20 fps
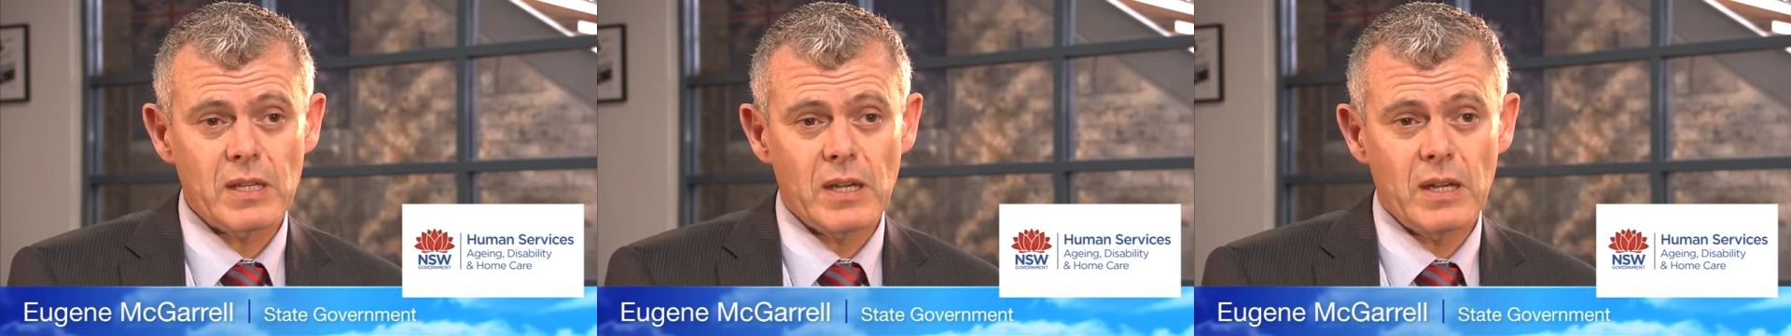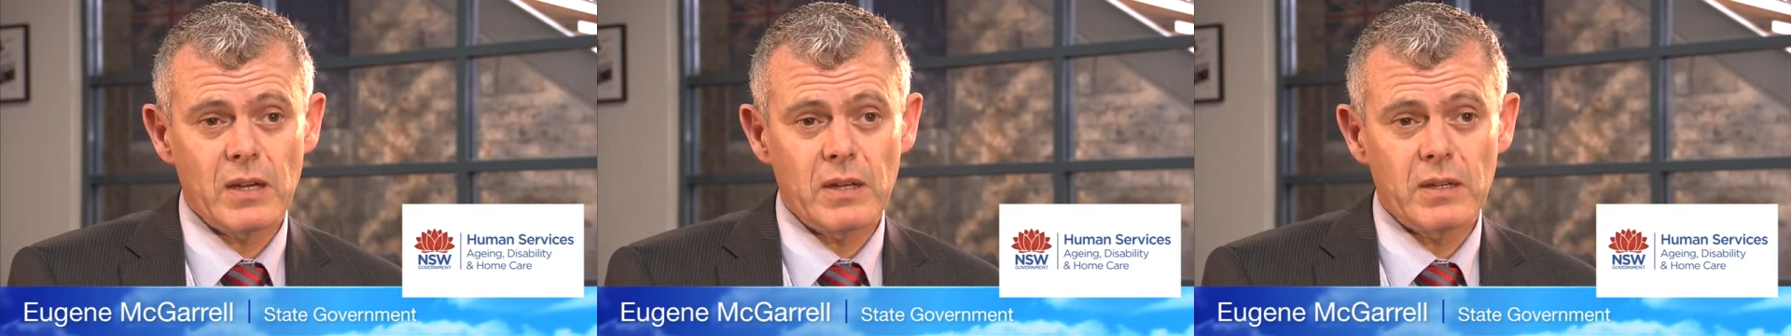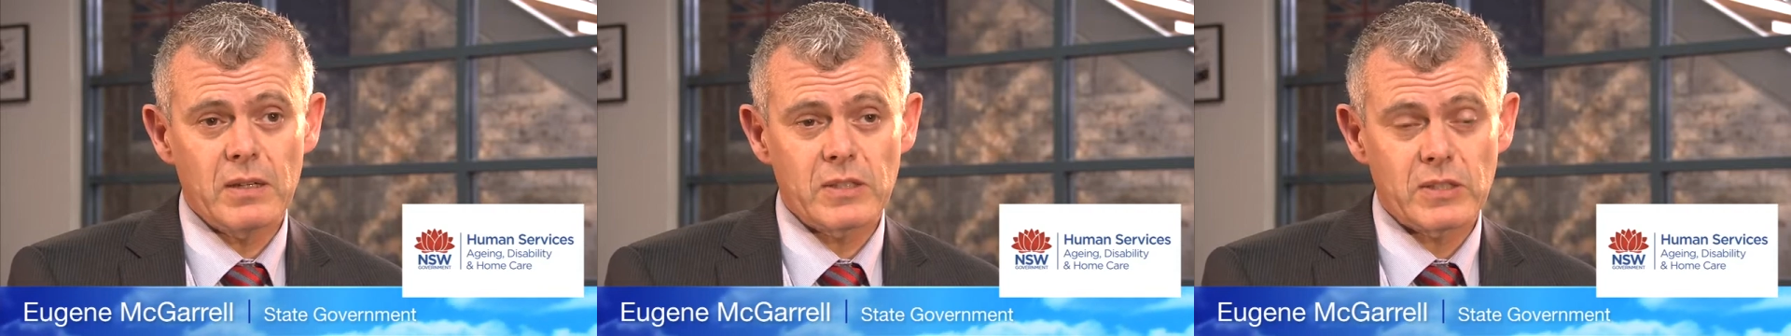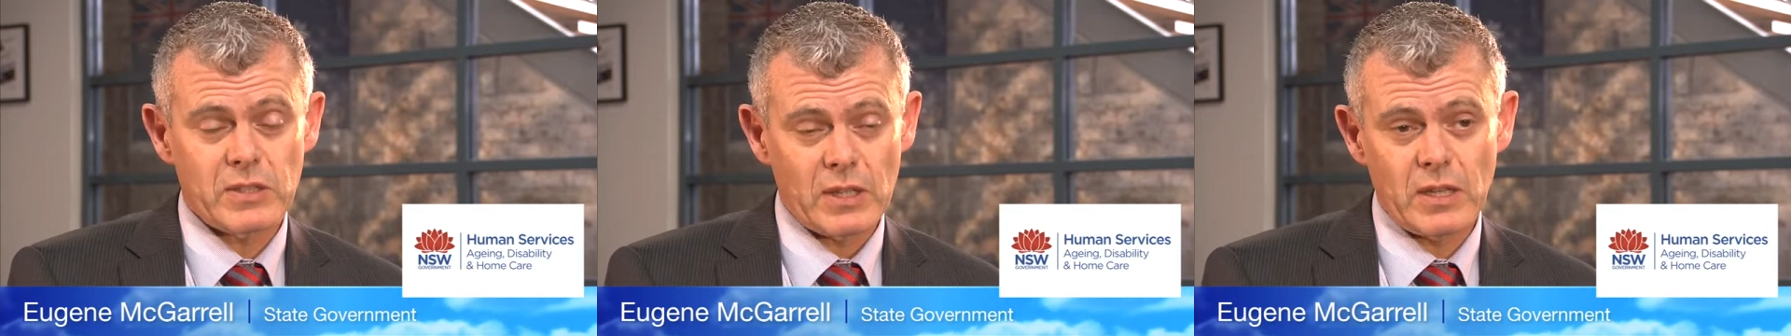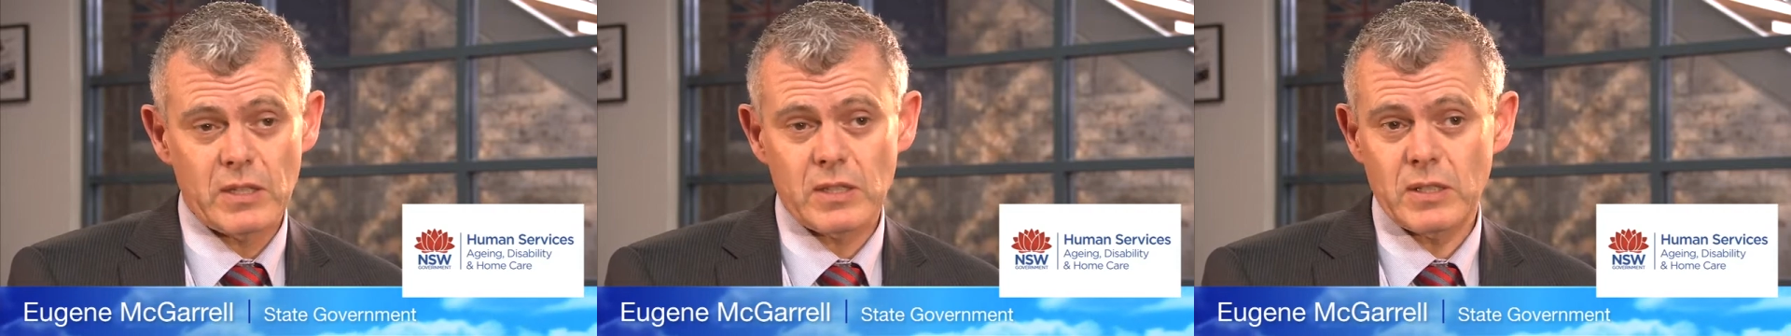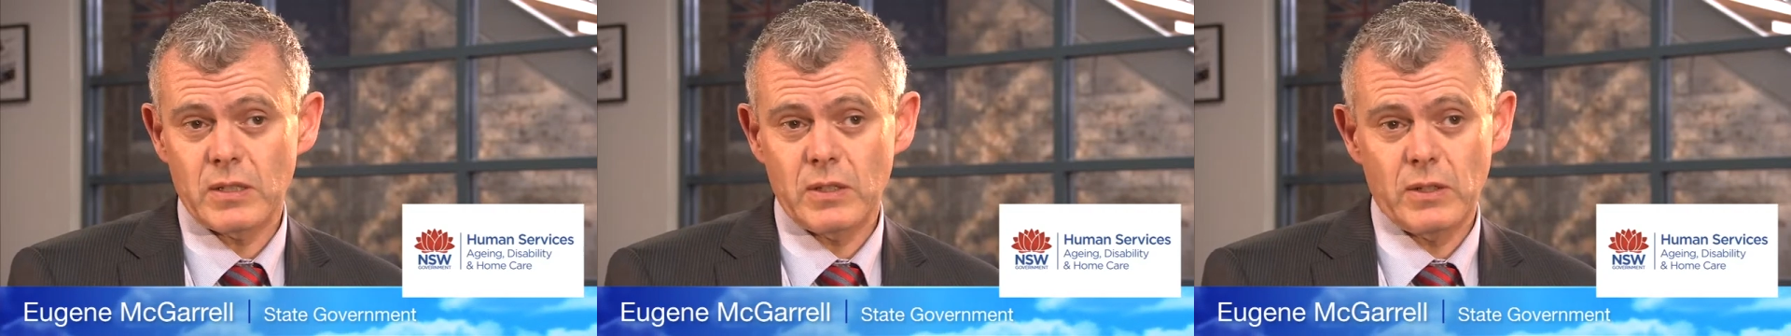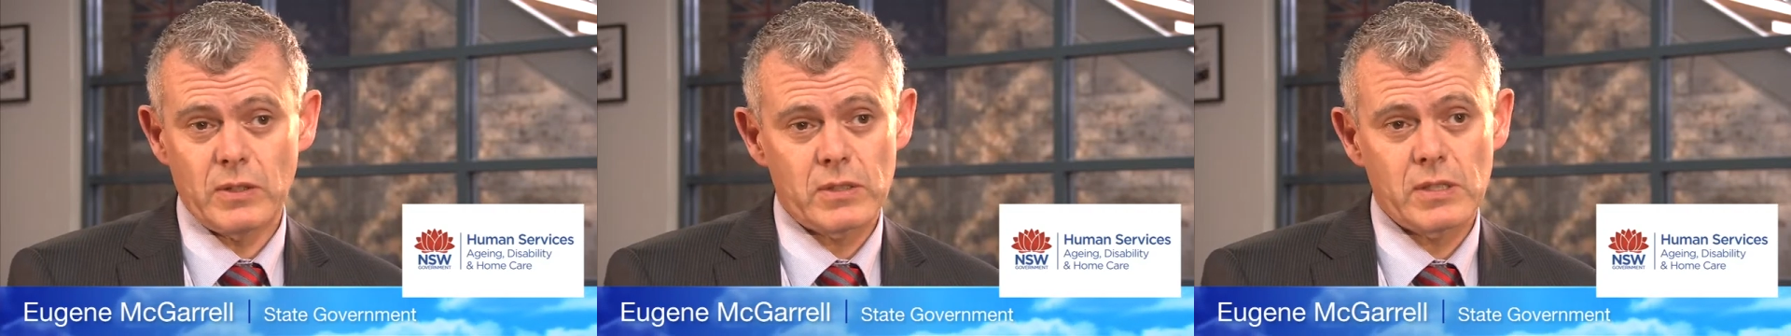are
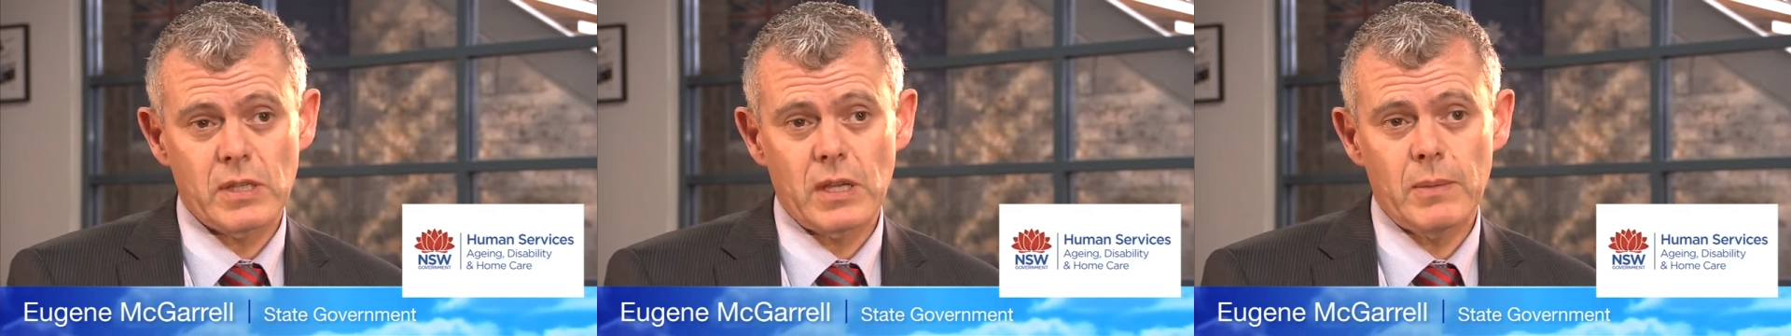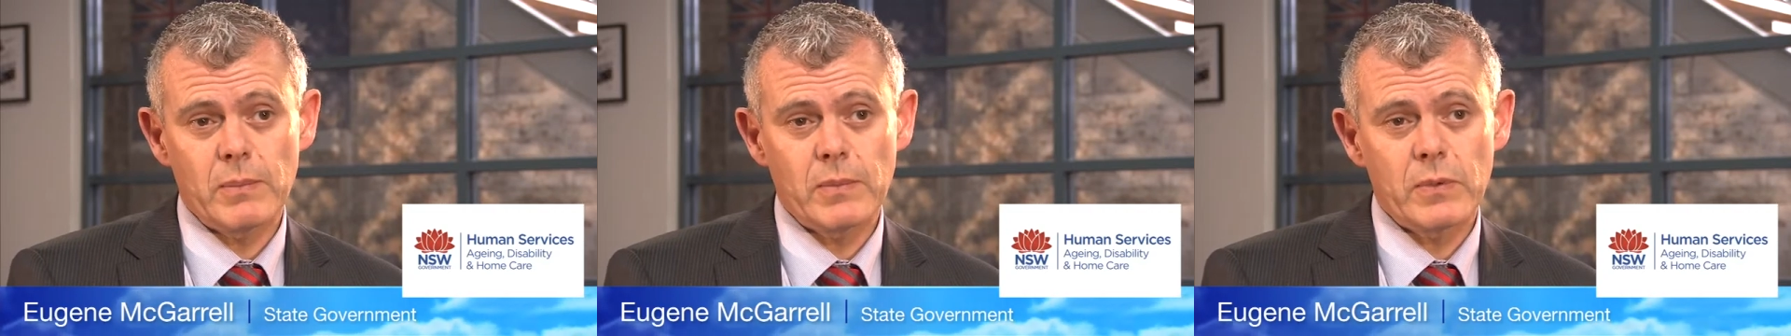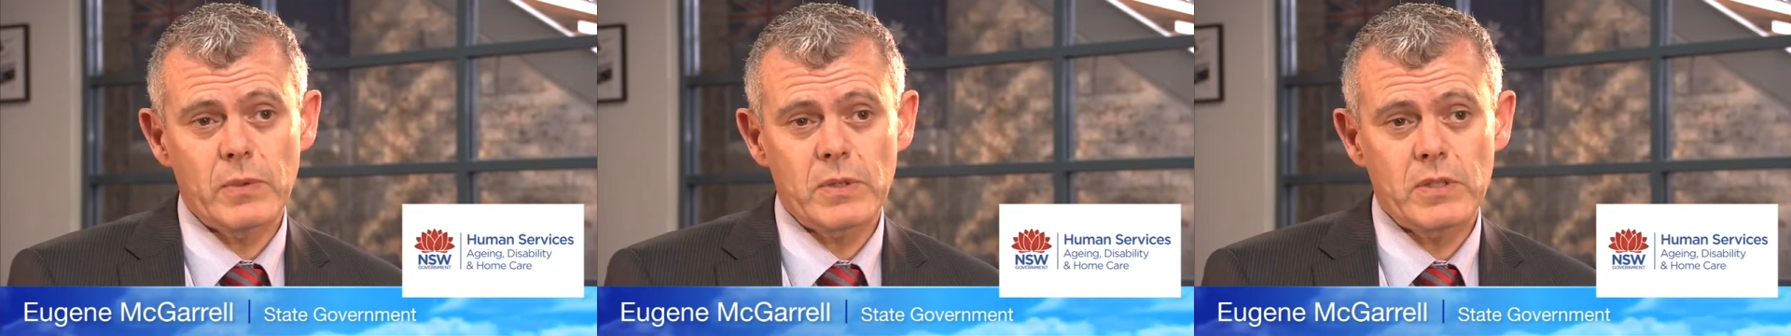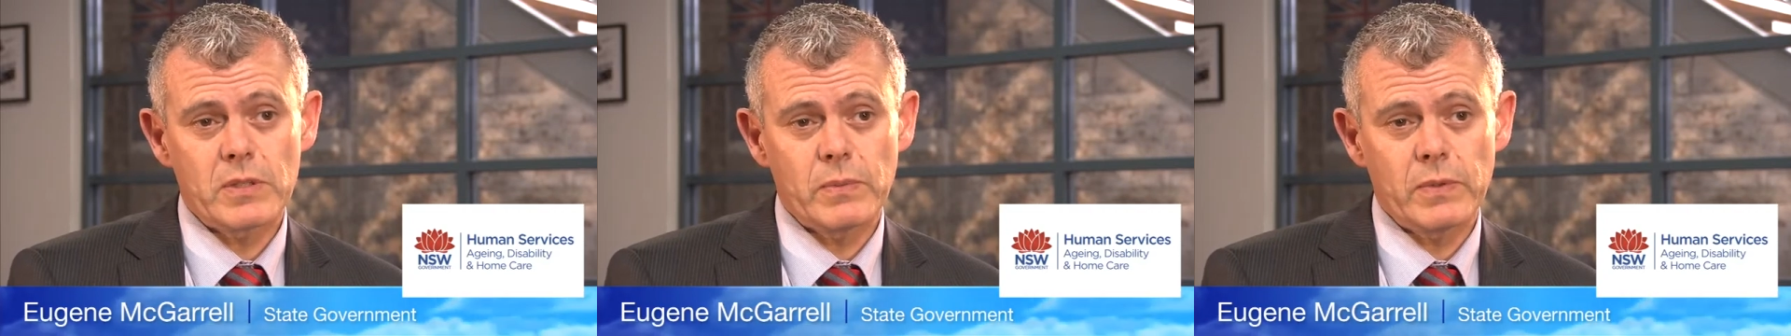starting on time.